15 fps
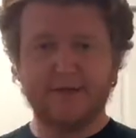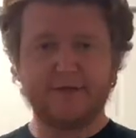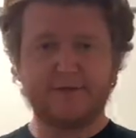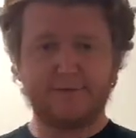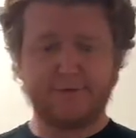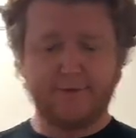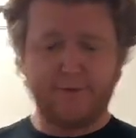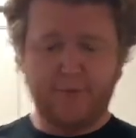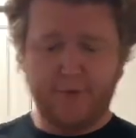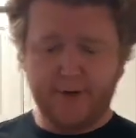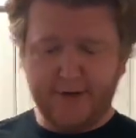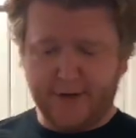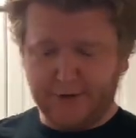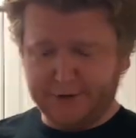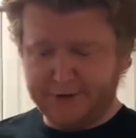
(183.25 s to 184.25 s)
Pectinase
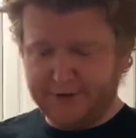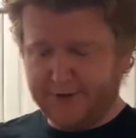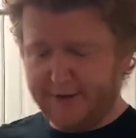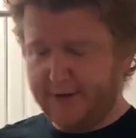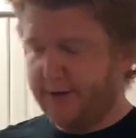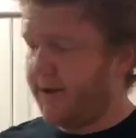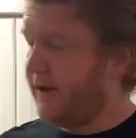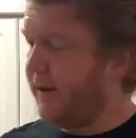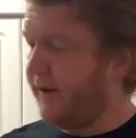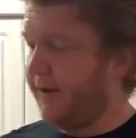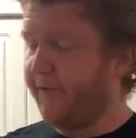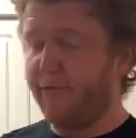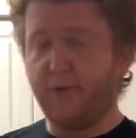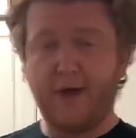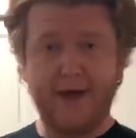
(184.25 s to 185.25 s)
production at the
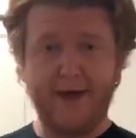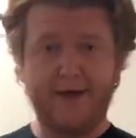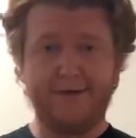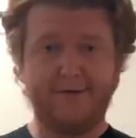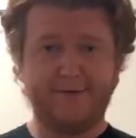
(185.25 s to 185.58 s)
industrial level